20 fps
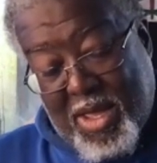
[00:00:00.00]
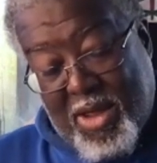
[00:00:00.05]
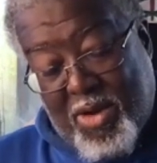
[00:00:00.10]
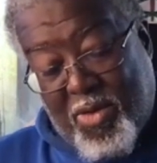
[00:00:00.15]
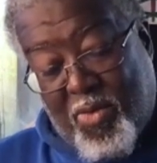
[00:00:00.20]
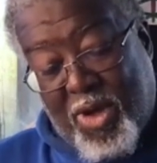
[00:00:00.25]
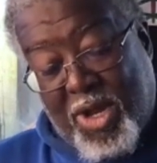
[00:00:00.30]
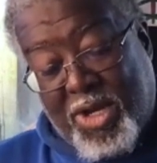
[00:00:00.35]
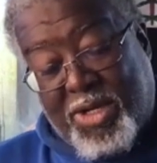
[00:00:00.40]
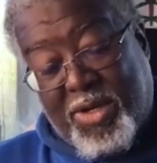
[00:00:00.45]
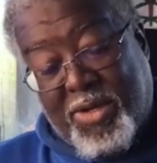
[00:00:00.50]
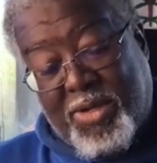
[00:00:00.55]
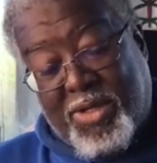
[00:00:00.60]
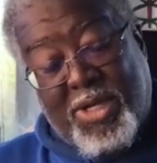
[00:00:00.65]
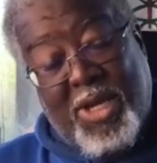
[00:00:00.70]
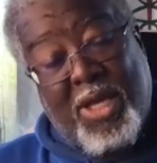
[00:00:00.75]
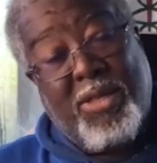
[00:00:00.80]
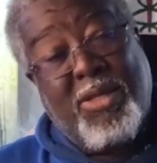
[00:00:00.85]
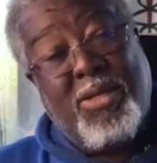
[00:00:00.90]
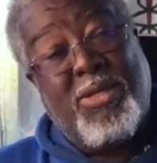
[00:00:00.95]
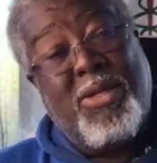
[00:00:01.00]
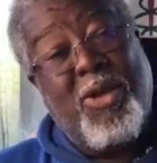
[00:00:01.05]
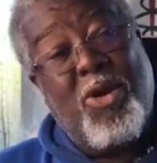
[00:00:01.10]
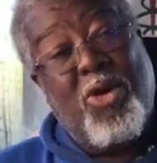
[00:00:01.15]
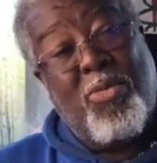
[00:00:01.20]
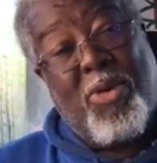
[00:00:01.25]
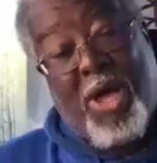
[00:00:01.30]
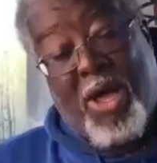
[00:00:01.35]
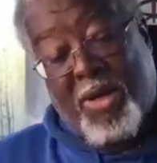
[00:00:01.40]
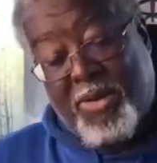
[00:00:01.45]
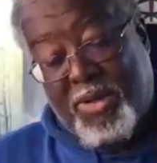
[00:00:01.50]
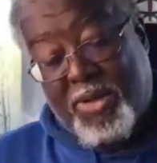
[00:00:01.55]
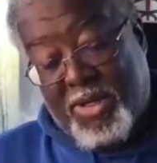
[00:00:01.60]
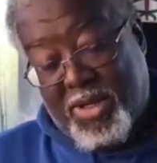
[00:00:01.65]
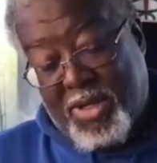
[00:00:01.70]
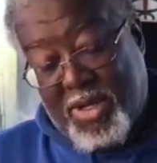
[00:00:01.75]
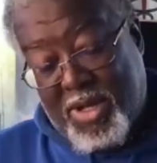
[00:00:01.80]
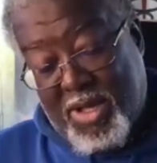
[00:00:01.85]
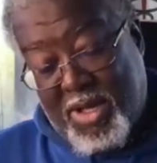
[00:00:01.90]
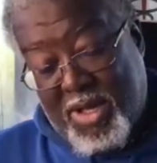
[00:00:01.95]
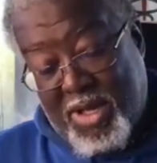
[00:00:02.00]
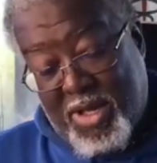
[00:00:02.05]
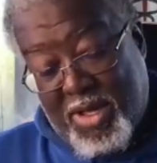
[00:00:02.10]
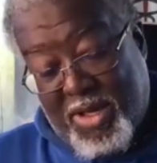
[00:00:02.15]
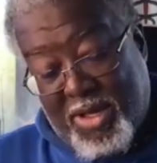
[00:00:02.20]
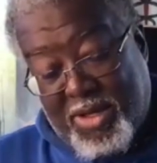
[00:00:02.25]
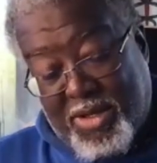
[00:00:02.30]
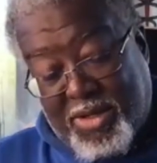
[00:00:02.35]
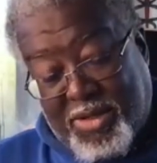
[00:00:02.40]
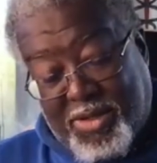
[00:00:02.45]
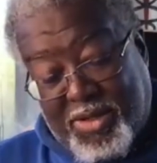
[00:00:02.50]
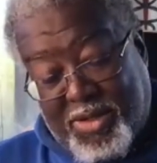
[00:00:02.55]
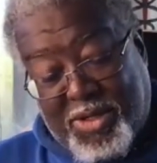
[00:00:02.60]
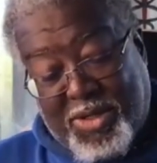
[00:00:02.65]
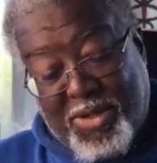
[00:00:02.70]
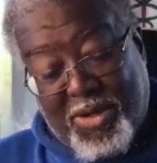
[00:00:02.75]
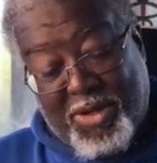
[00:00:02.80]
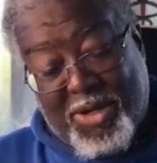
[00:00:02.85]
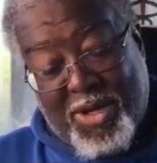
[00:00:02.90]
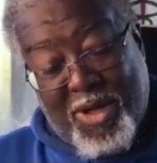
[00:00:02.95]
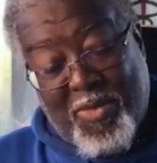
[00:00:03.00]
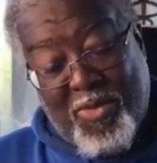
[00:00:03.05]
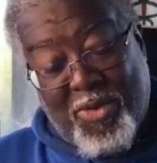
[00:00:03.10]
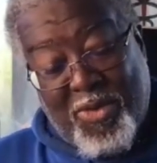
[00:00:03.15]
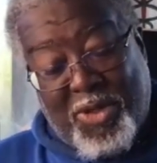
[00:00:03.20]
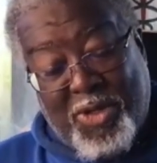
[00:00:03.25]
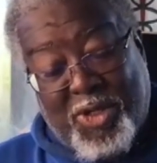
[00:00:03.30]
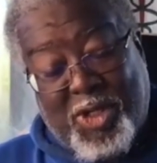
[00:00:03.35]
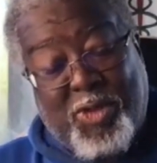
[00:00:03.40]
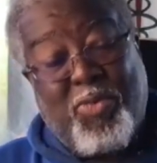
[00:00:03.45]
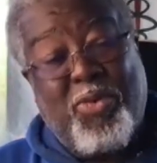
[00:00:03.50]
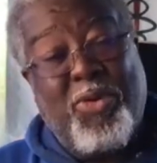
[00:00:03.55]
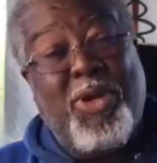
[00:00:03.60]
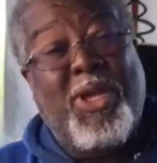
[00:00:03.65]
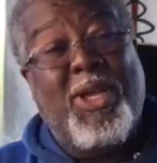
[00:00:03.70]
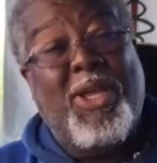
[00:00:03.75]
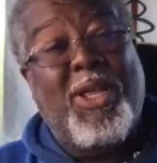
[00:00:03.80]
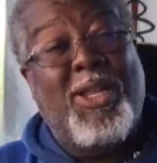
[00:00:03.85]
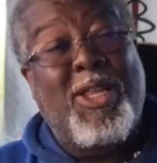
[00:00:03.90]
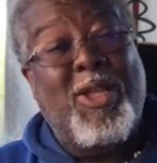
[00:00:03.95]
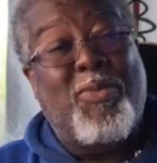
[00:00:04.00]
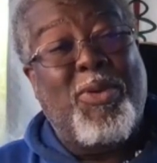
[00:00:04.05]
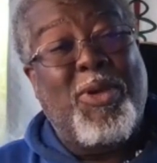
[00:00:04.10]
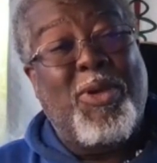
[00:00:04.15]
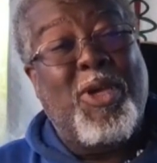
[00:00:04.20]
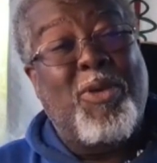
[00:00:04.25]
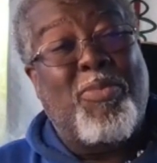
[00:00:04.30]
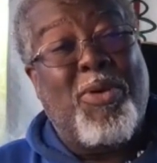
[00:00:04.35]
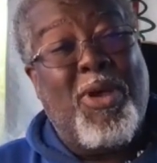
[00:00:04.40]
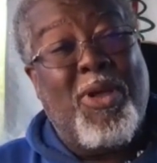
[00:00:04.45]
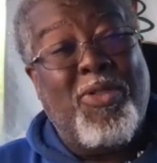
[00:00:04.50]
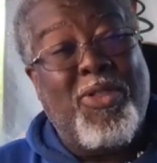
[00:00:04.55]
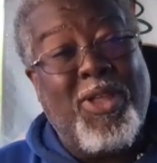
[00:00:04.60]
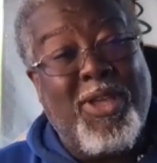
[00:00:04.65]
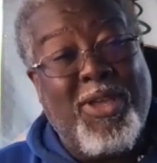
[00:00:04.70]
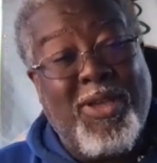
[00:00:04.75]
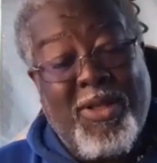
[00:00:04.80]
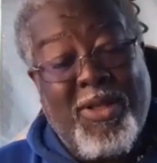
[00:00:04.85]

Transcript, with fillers: In winter, say the snowbound, she shall come with the spring leaping upon the